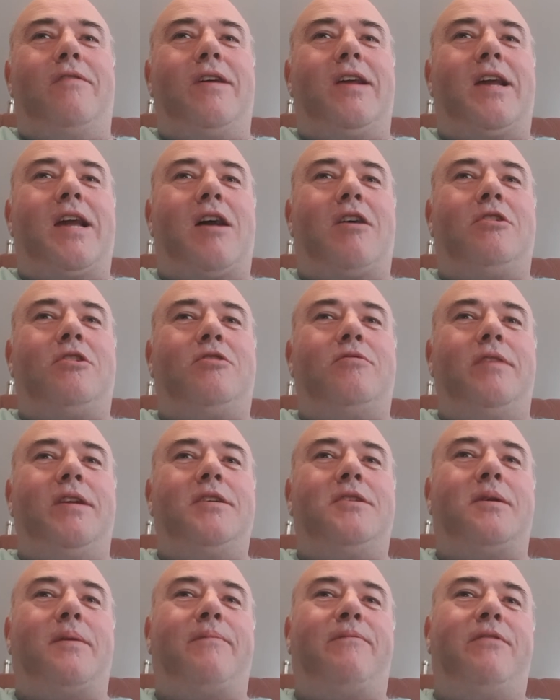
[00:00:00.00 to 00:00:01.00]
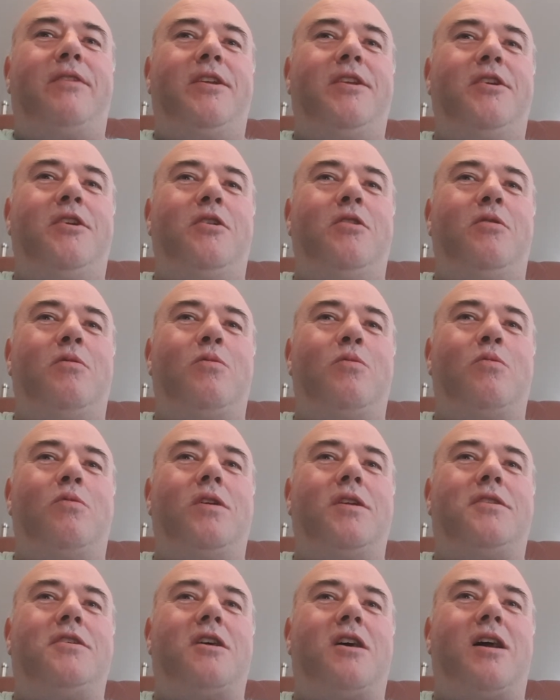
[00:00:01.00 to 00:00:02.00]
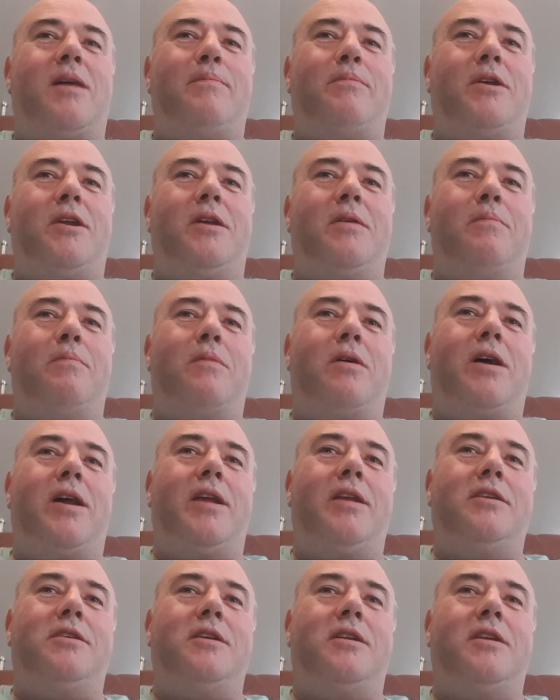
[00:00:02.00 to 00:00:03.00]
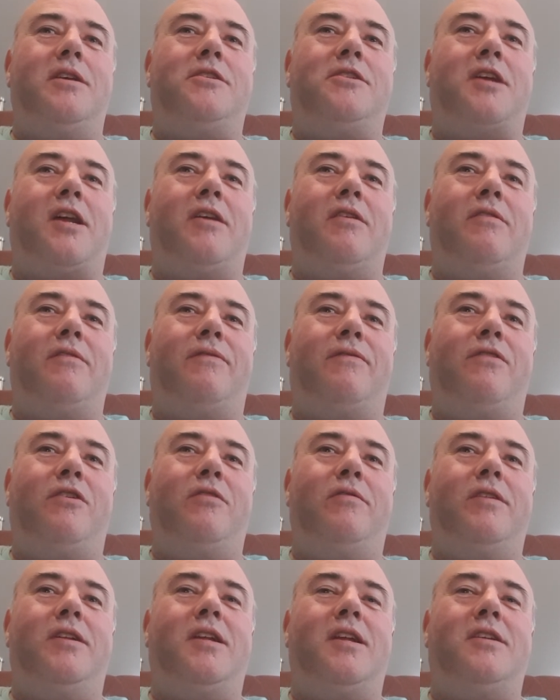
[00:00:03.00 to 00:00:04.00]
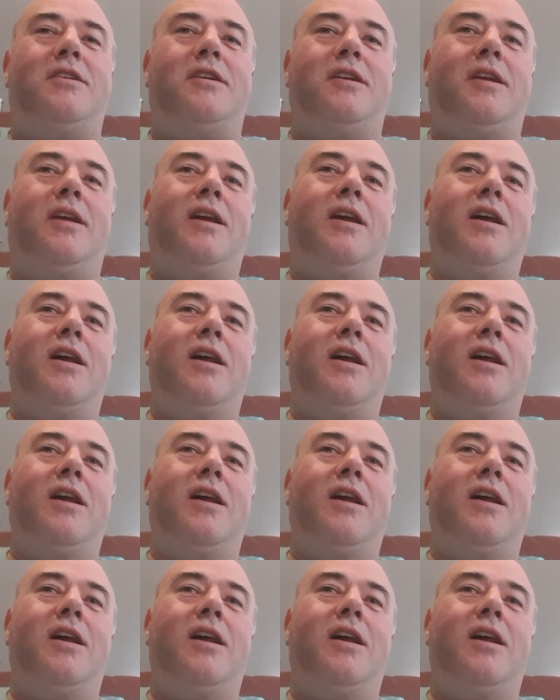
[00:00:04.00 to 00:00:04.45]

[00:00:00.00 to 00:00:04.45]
encountering something new all the time, but your mind's in a state of fluidity.